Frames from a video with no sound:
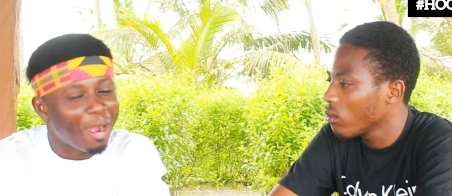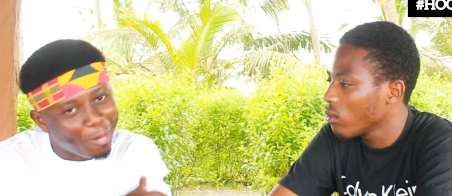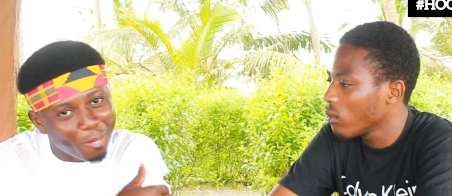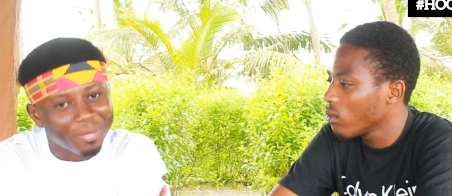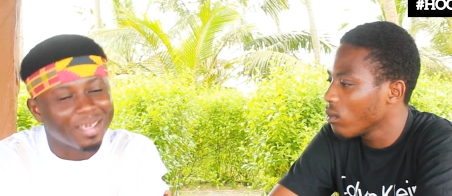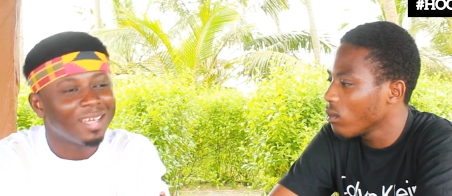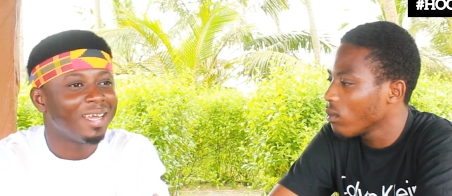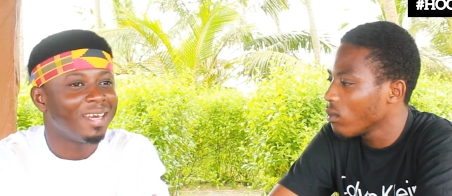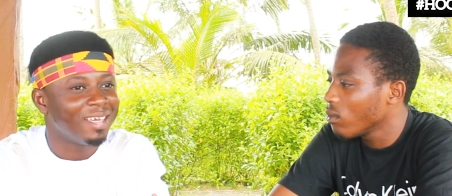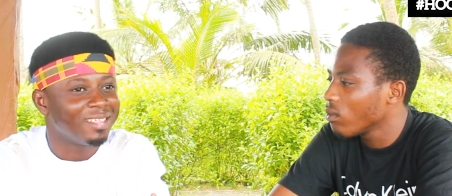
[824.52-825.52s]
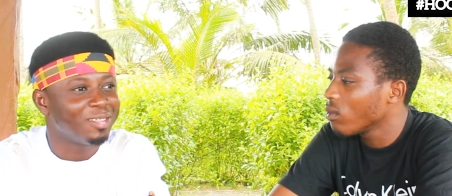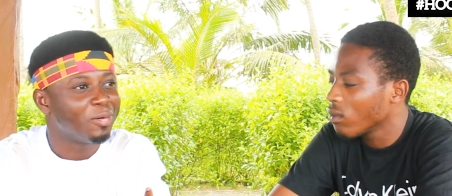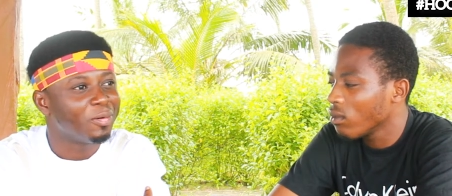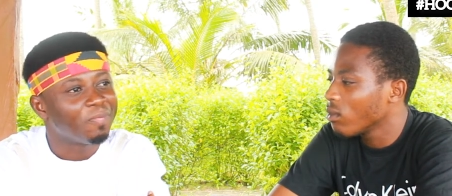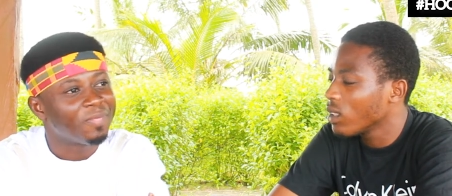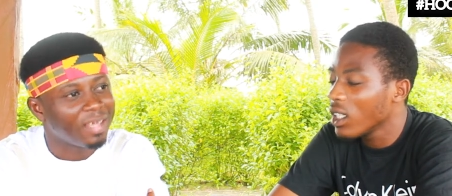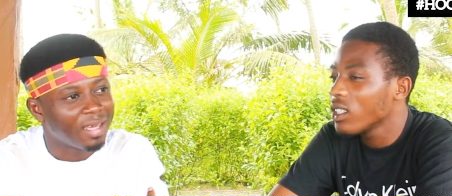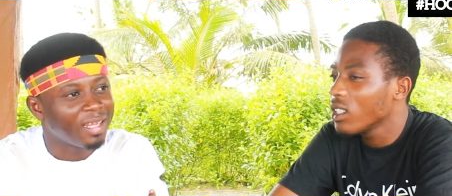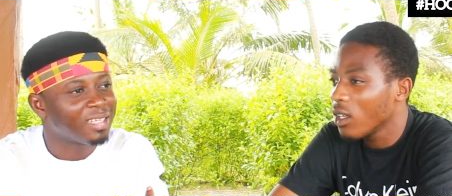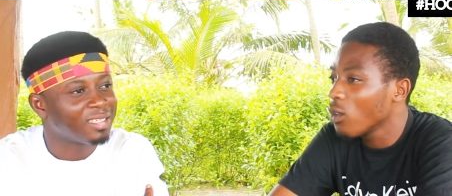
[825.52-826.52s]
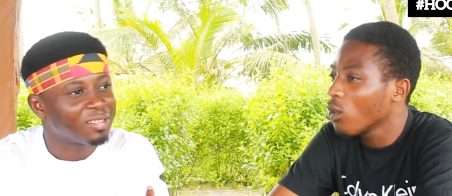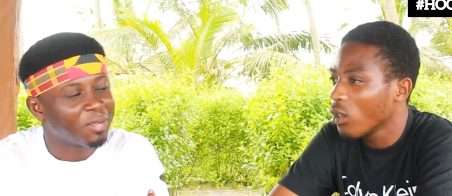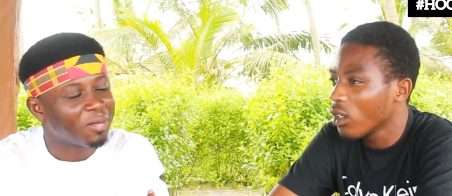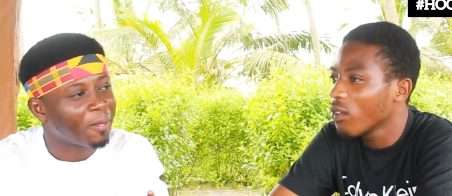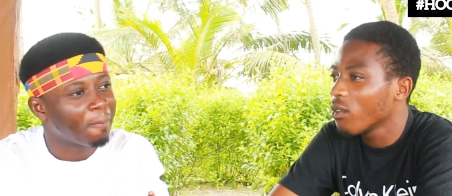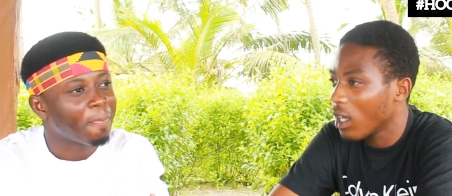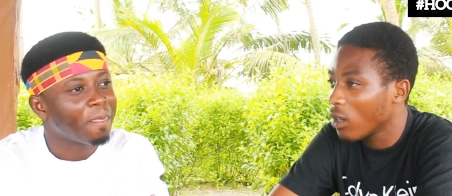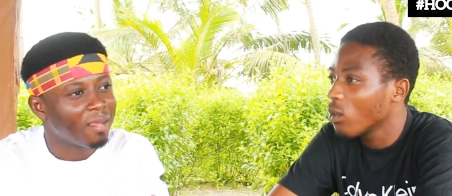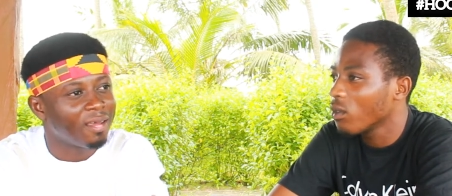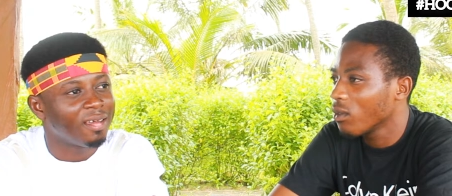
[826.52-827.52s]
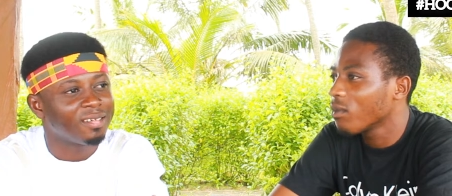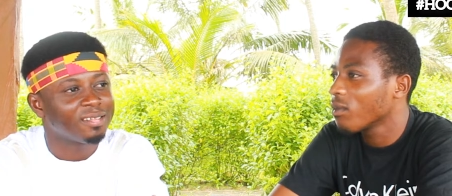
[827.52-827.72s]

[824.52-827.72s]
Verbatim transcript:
Speaker 1: I'll communicate the date, you know. Mm, date yeah, that's the song. Give, yeah.